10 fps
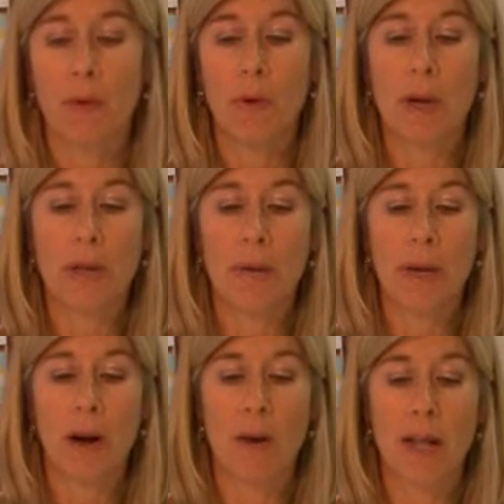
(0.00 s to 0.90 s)
We are
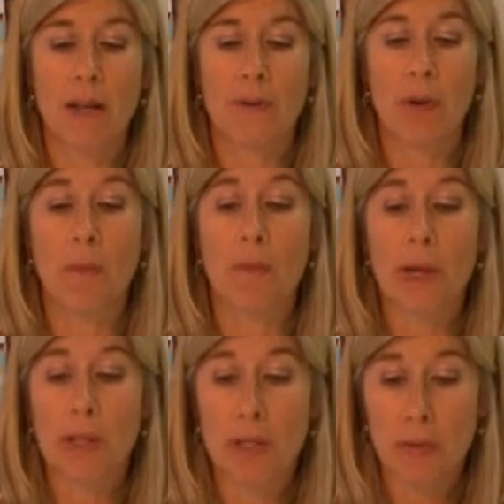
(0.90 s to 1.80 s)
doing our end of year
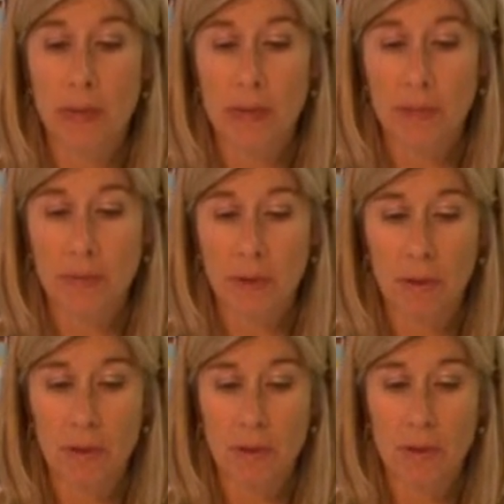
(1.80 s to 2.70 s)
budget
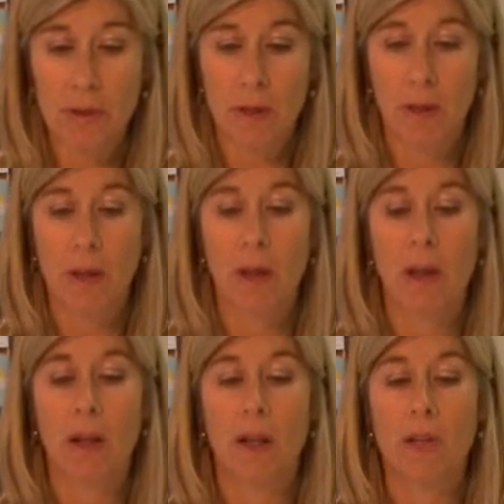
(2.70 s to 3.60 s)
transfers.
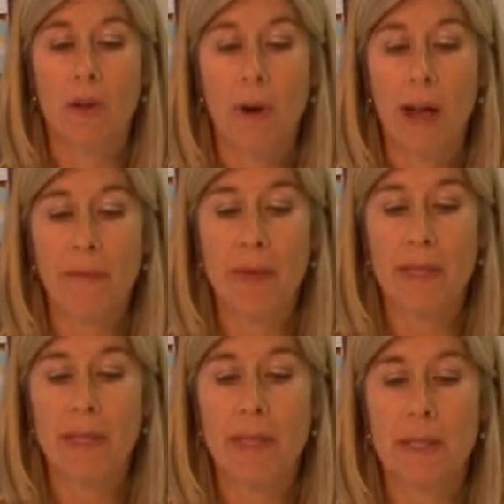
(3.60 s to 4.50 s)

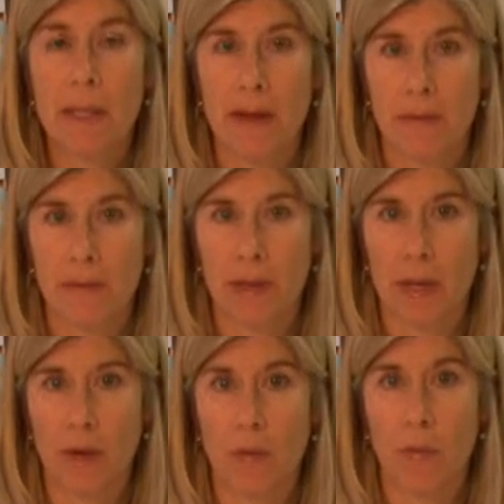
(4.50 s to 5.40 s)
Traffic
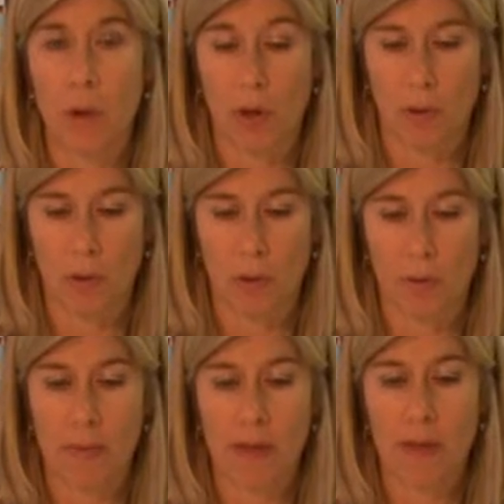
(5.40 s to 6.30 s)
Safety Work
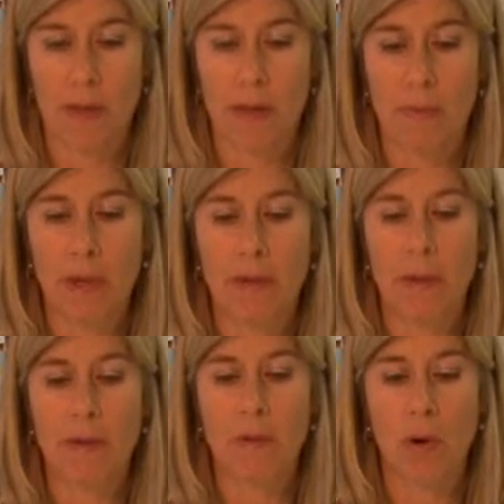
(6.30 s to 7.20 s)
Group. This is an
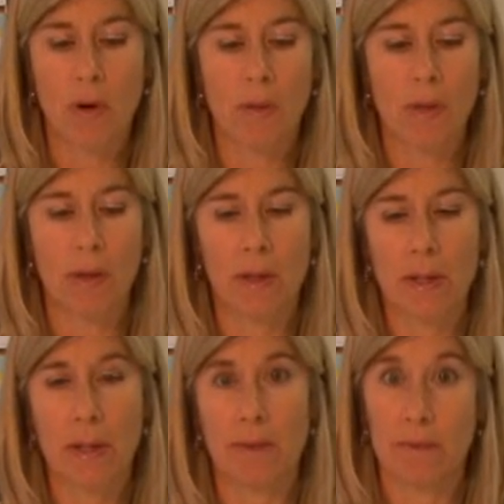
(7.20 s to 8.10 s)
administrative work group that
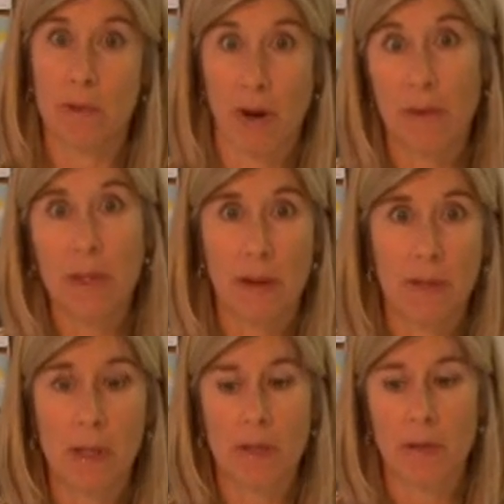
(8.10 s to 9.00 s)
looks at traffic
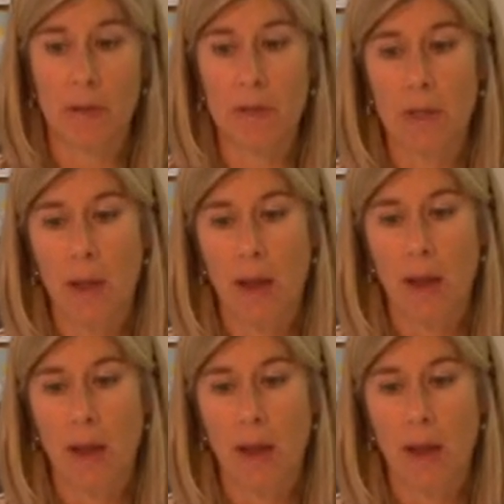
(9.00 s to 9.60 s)
safety issues.